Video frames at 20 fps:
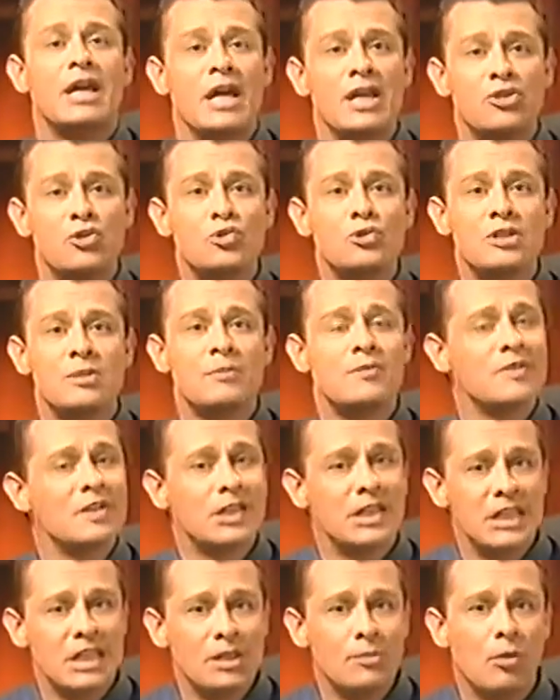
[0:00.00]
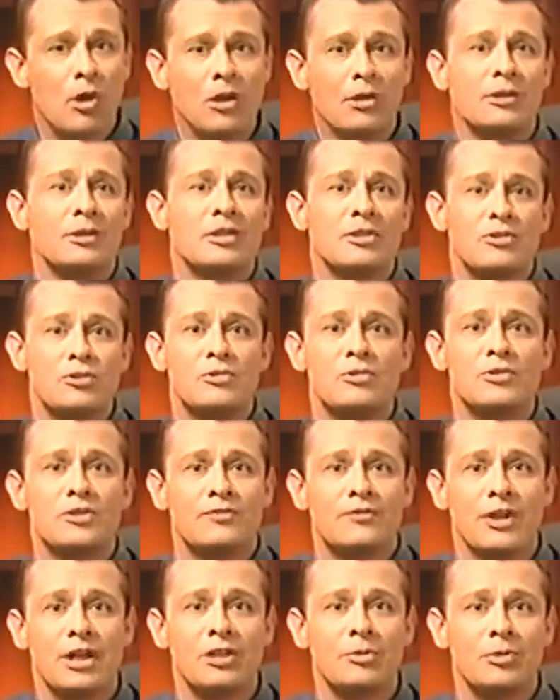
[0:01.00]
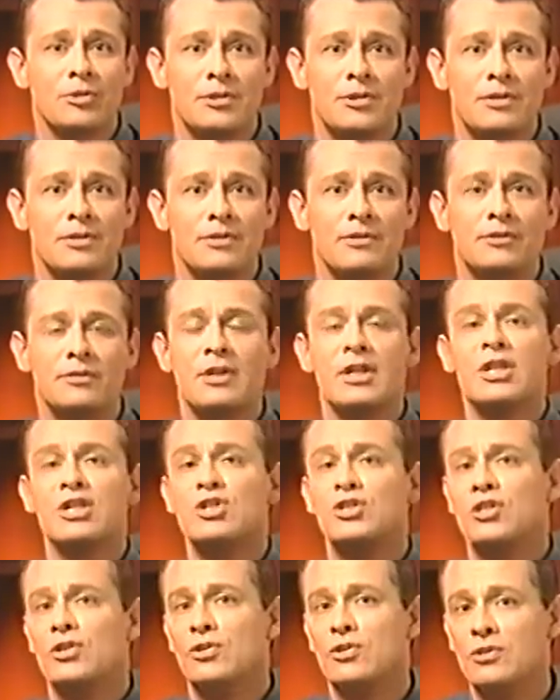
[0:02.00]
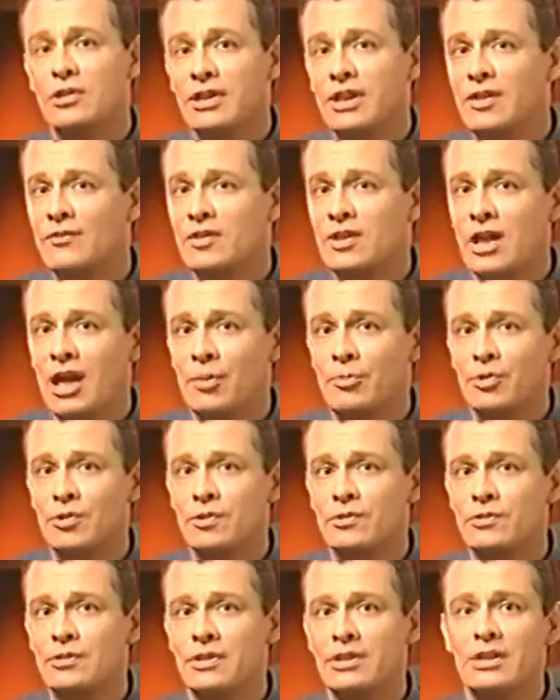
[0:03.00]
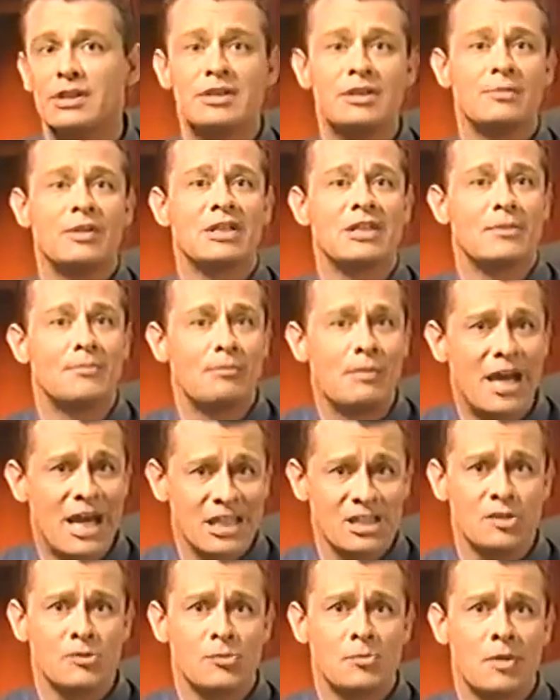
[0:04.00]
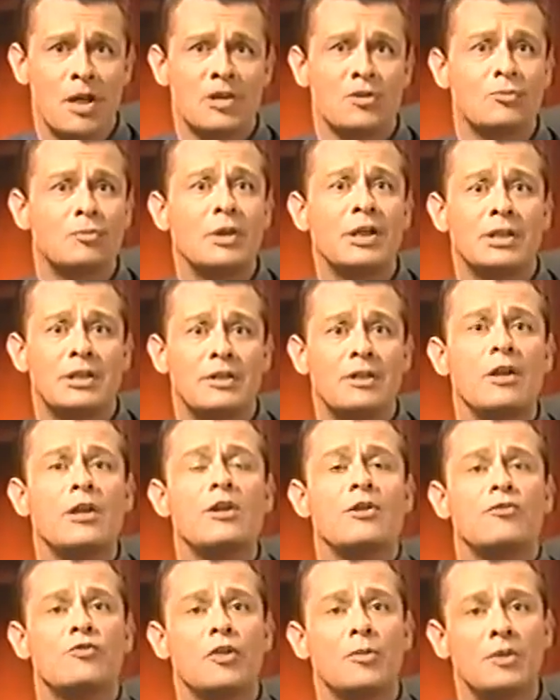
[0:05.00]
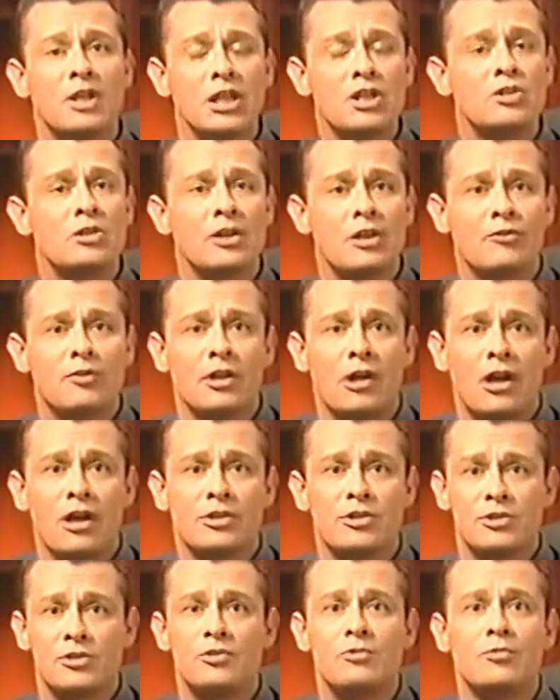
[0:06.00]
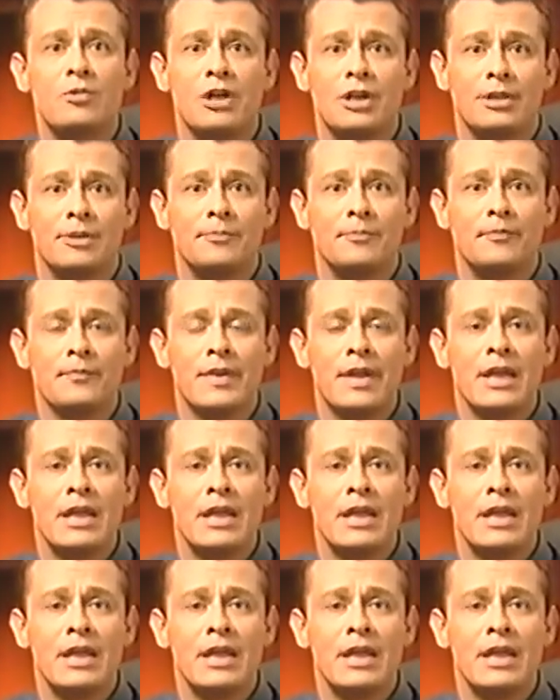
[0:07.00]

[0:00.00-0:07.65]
and use some of the key marketing tools available to you so you can have the opportunity to make the maximum amount of money from each and every auction you run.